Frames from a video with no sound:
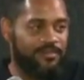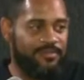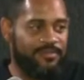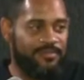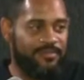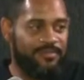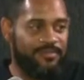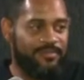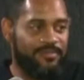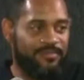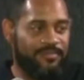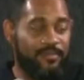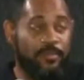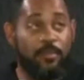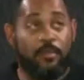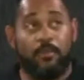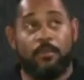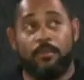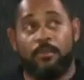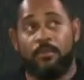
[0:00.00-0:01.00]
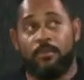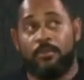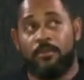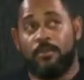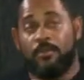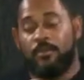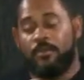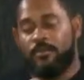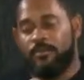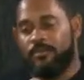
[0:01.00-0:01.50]

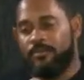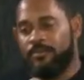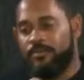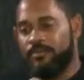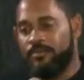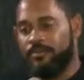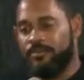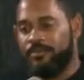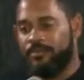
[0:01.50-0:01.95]
Nobody speaks.